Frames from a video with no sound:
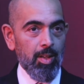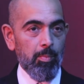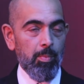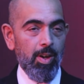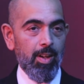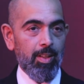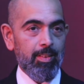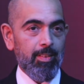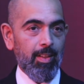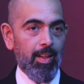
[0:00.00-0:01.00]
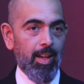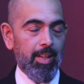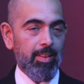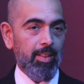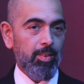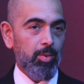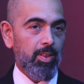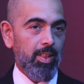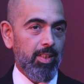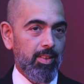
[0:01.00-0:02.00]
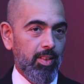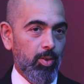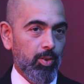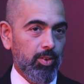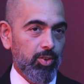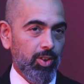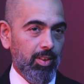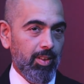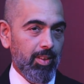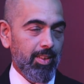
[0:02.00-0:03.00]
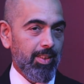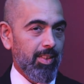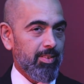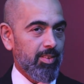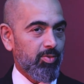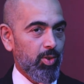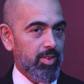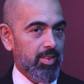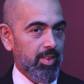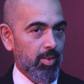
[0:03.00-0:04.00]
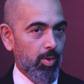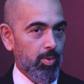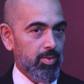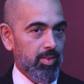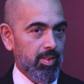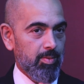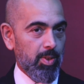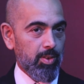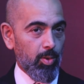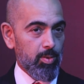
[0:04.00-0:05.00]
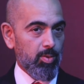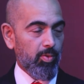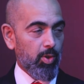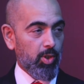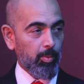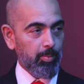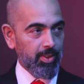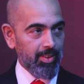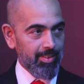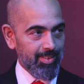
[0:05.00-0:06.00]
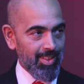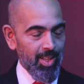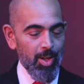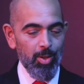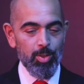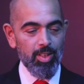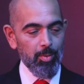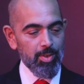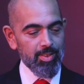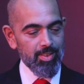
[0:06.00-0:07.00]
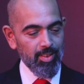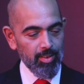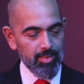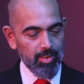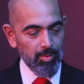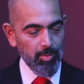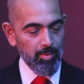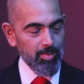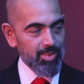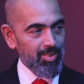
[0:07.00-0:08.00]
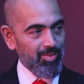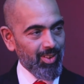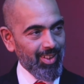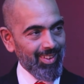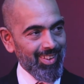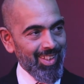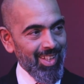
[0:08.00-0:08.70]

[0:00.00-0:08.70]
But I think today the recognition, yes, it's for CEOs, it's but also for companies. Because I was discussing with Mr. Fang